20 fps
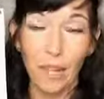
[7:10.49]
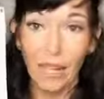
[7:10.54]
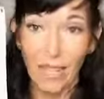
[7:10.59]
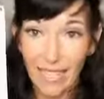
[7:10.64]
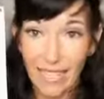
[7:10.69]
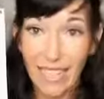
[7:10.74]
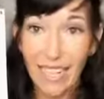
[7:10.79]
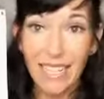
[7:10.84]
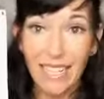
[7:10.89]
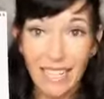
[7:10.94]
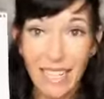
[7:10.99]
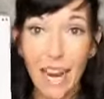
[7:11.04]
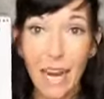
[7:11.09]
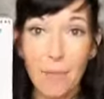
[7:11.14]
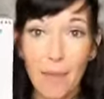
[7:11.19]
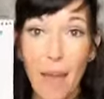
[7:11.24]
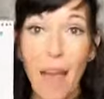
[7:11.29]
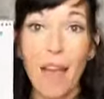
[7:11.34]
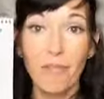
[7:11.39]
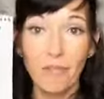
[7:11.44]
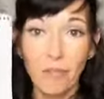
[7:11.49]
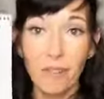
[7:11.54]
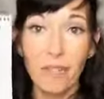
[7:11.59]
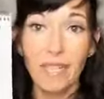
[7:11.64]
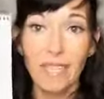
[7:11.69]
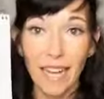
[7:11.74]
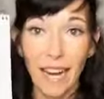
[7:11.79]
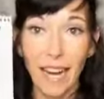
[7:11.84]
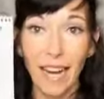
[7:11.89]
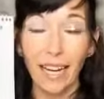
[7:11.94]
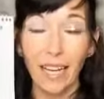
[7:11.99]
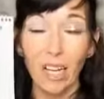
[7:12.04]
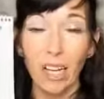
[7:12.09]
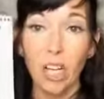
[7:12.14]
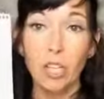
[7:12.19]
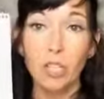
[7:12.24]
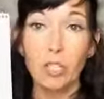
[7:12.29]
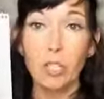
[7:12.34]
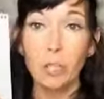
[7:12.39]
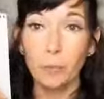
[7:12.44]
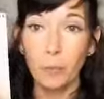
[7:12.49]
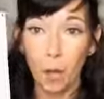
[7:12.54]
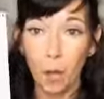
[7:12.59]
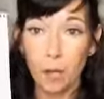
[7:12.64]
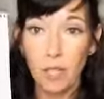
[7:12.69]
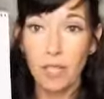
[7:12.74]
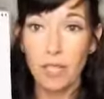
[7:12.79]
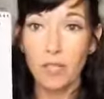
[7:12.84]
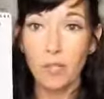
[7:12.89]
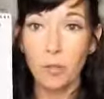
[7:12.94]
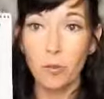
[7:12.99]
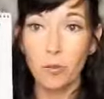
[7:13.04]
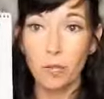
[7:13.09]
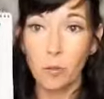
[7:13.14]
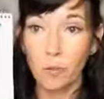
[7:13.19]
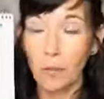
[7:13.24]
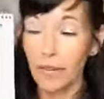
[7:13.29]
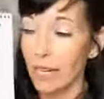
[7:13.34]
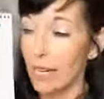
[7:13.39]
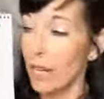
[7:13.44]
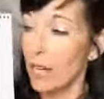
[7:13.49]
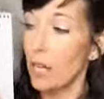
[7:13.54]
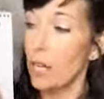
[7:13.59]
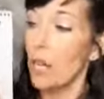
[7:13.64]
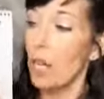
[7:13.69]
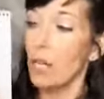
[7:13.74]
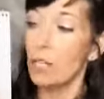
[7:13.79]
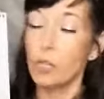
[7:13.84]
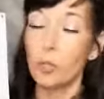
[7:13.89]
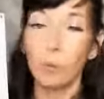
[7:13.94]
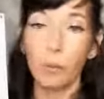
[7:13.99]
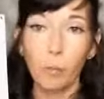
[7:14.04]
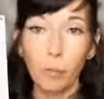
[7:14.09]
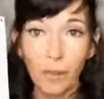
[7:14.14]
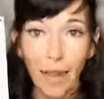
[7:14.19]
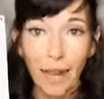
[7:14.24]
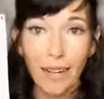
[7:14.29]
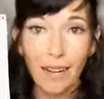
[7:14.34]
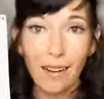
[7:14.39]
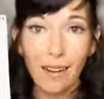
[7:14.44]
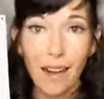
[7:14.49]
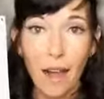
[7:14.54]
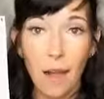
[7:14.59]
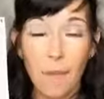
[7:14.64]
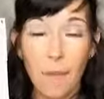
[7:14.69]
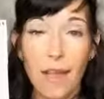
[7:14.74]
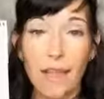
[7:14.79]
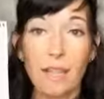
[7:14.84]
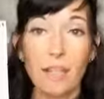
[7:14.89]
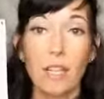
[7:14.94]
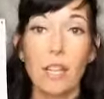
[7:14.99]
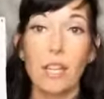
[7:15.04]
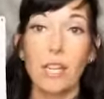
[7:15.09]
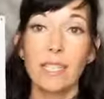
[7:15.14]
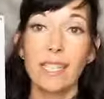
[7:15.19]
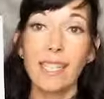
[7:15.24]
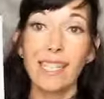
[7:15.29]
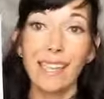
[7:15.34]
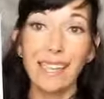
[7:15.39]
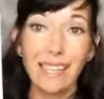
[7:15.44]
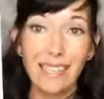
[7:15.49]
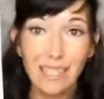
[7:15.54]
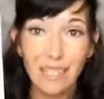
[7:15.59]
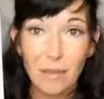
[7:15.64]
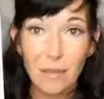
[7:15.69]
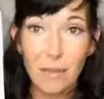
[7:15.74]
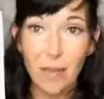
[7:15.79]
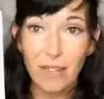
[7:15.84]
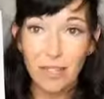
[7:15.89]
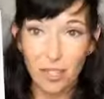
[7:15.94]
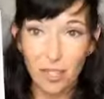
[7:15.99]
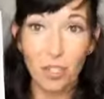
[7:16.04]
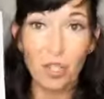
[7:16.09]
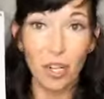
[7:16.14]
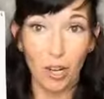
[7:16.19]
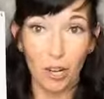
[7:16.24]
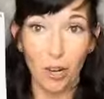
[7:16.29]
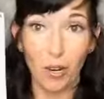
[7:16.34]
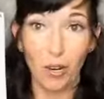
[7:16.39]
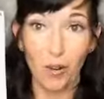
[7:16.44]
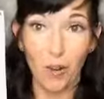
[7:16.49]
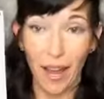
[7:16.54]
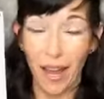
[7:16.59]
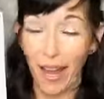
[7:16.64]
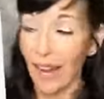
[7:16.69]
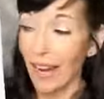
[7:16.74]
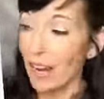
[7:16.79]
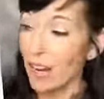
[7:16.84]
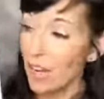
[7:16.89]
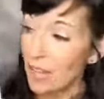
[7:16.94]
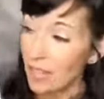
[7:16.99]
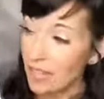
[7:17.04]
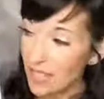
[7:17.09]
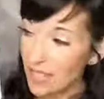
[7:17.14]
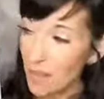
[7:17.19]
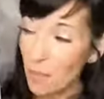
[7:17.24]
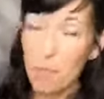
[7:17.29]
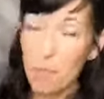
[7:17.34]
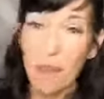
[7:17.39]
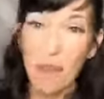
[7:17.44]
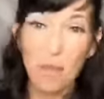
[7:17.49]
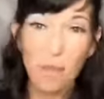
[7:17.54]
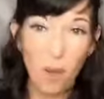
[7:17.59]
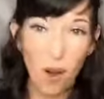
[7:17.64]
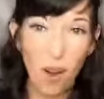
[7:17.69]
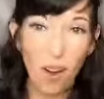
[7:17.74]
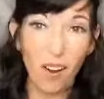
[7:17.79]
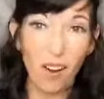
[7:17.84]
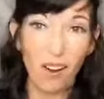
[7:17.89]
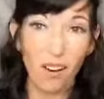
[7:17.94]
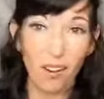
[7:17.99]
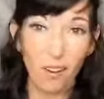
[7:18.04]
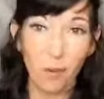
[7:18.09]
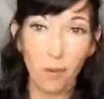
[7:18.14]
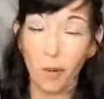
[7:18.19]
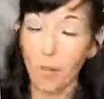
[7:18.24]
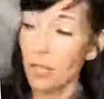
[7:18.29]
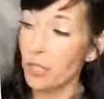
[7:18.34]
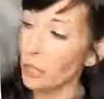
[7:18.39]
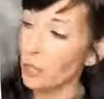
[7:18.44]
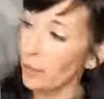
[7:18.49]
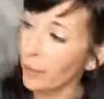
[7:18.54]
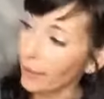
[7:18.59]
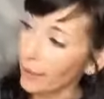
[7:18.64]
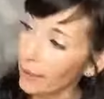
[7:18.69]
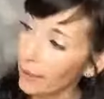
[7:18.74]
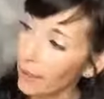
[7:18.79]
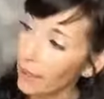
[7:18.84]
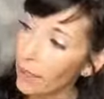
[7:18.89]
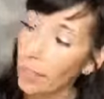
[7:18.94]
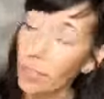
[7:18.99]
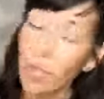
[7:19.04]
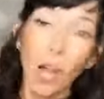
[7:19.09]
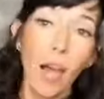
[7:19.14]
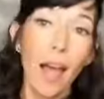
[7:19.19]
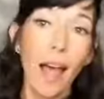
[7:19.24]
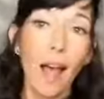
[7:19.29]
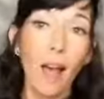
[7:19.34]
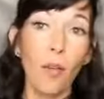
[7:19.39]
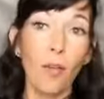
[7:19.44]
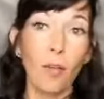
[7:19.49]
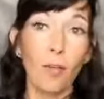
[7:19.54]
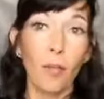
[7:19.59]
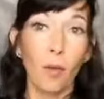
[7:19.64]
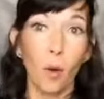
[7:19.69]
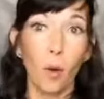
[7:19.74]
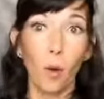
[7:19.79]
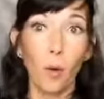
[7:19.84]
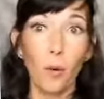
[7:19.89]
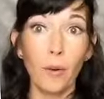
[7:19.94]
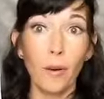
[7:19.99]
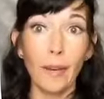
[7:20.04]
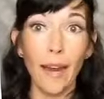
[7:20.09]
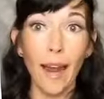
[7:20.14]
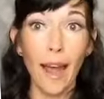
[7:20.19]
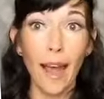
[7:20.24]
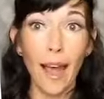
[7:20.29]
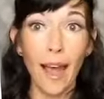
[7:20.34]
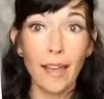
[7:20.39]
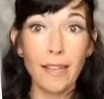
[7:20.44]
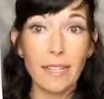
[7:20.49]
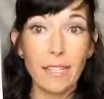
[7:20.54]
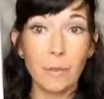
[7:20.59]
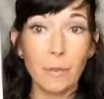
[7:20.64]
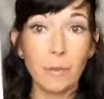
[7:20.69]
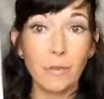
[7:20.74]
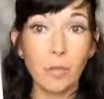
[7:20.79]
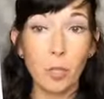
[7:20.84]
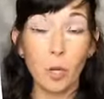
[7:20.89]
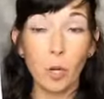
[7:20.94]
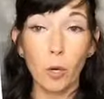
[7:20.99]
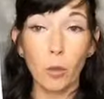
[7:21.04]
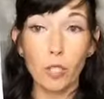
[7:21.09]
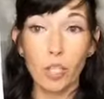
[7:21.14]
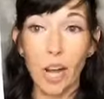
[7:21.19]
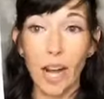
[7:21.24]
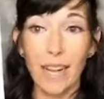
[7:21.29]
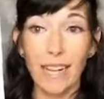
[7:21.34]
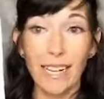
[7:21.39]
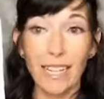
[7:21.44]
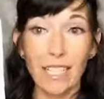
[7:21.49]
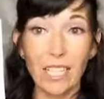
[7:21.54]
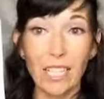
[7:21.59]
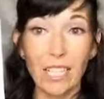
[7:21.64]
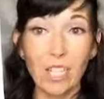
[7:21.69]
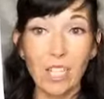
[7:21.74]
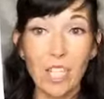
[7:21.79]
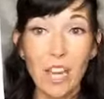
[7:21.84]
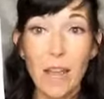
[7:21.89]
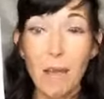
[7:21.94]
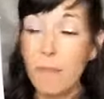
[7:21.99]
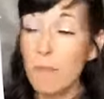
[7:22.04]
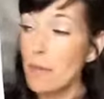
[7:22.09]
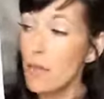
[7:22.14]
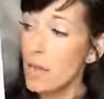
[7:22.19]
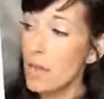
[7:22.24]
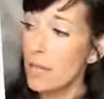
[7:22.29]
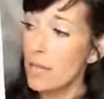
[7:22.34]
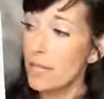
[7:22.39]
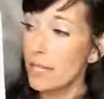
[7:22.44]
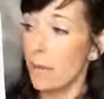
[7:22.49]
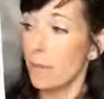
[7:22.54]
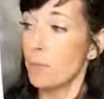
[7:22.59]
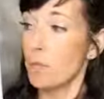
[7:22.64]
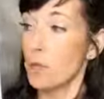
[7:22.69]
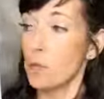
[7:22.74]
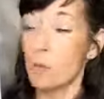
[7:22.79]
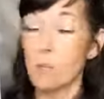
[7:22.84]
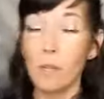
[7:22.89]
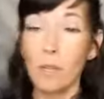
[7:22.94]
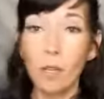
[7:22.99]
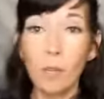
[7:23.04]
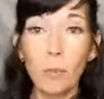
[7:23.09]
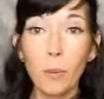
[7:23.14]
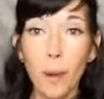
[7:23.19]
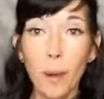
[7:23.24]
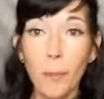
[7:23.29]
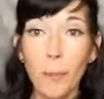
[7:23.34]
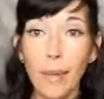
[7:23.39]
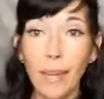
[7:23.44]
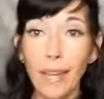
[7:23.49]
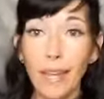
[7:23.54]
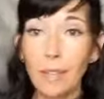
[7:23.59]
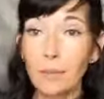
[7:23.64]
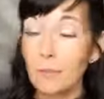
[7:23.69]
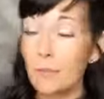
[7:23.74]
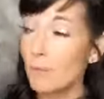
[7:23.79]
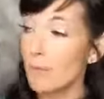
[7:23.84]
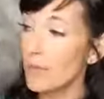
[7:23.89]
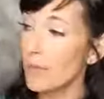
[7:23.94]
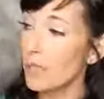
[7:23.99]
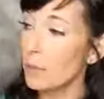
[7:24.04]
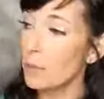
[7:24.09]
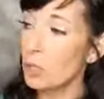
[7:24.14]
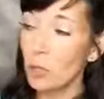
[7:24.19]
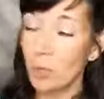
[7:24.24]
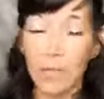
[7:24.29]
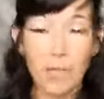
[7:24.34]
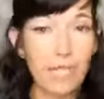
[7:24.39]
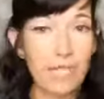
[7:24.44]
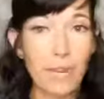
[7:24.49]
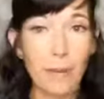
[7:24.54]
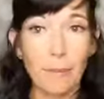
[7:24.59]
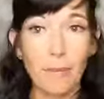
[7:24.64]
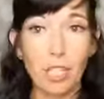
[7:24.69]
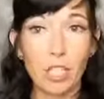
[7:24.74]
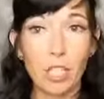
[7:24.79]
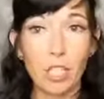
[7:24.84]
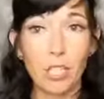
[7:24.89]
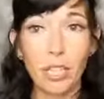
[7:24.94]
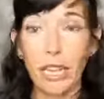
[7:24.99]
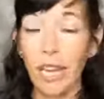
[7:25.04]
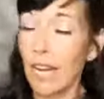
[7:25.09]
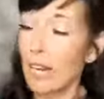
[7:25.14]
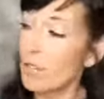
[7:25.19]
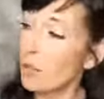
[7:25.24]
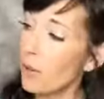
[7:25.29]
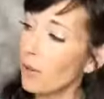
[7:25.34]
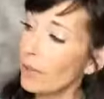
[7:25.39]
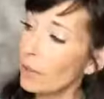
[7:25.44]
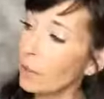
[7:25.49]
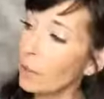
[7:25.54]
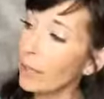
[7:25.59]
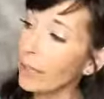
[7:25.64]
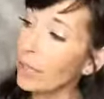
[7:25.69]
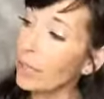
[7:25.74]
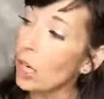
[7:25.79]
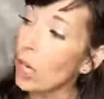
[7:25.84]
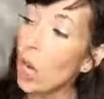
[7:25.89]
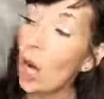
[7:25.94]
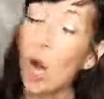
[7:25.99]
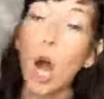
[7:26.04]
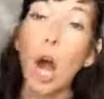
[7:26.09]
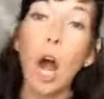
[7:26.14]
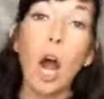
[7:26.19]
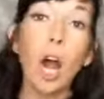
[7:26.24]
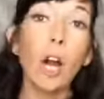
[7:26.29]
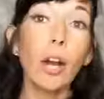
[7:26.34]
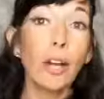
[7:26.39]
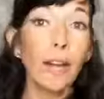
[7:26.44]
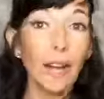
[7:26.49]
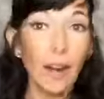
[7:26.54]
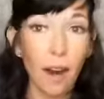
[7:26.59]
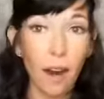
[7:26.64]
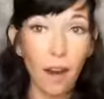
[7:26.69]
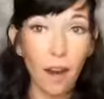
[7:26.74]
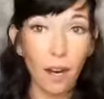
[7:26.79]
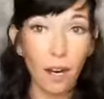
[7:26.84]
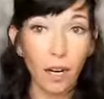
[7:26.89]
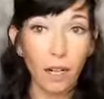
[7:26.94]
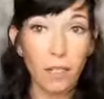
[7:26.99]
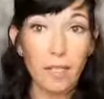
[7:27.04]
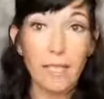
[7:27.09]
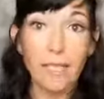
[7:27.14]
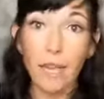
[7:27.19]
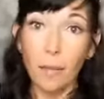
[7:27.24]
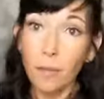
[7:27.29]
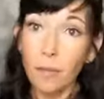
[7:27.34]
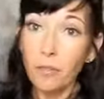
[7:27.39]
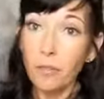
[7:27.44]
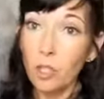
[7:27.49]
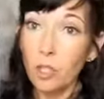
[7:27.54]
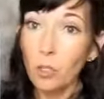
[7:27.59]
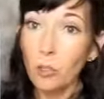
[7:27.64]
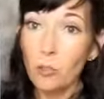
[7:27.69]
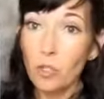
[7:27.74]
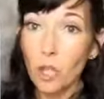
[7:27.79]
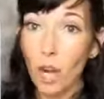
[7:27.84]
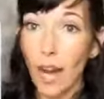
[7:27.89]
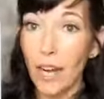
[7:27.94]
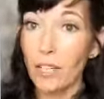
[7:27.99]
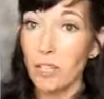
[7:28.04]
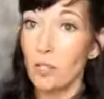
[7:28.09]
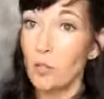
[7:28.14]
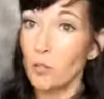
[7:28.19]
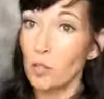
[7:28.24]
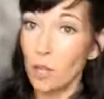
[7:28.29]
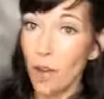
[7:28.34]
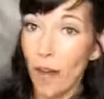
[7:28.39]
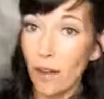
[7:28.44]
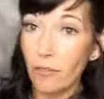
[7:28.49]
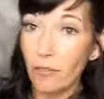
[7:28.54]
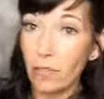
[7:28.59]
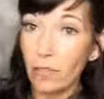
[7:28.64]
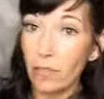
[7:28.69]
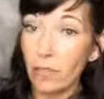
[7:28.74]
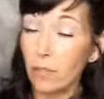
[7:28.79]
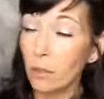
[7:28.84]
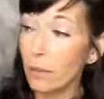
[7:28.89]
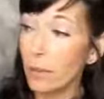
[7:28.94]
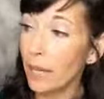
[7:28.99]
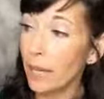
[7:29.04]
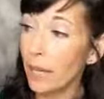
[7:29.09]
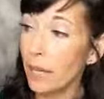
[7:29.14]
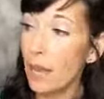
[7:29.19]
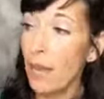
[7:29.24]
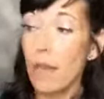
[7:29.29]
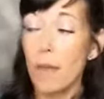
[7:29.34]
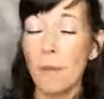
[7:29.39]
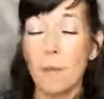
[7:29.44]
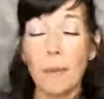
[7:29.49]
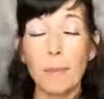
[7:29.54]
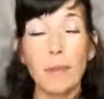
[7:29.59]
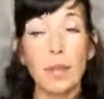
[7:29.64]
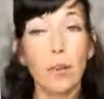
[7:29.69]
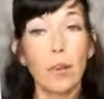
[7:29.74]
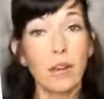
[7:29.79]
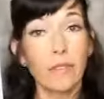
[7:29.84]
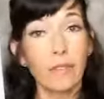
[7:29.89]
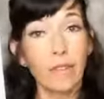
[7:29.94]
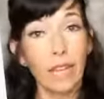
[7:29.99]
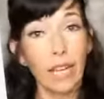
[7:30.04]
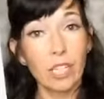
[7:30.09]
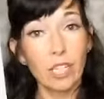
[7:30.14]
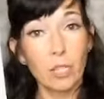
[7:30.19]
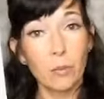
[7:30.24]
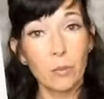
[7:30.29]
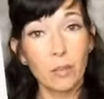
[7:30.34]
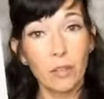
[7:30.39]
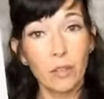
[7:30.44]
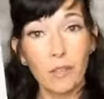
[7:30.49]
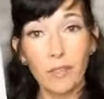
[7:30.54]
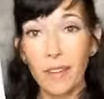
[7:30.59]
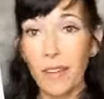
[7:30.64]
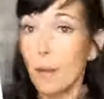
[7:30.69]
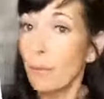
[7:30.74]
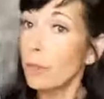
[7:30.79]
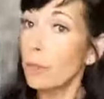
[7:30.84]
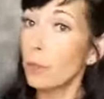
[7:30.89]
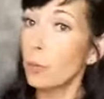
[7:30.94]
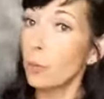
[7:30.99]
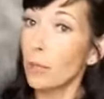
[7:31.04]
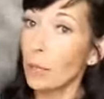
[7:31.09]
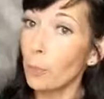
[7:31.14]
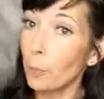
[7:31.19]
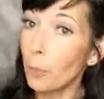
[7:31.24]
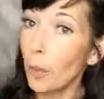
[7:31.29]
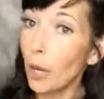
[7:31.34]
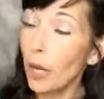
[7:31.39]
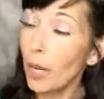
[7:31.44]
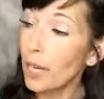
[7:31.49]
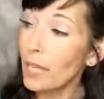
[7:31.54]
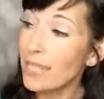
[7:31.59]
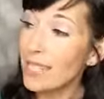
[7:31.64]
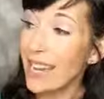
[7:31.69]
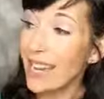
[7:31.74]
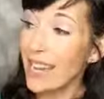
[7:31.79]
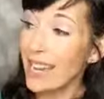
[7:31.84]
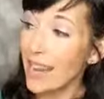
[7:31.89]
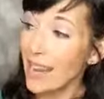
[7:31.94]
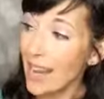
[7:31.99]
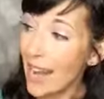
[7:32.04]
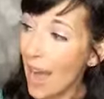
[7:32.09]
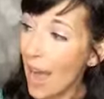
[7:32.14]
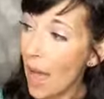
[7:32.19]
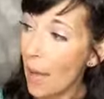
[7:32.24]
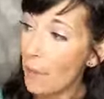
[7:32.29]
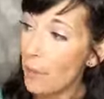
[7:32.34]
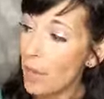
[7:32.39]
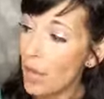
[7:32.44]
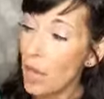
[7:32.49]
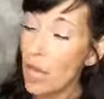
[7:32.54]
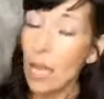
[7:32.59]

It takes time every day to post on social media, to reply to comments, to get into Messenger, okay? It's a big part of what you're doing. Health, oh yeah, some of you are trying to get to the gym, some of you meal prepping, some of you go to Snap Kitchen like I do every week. R&R, some of you try to travel a little bit, maybe go on a vacation with your family, read a book, take a nap.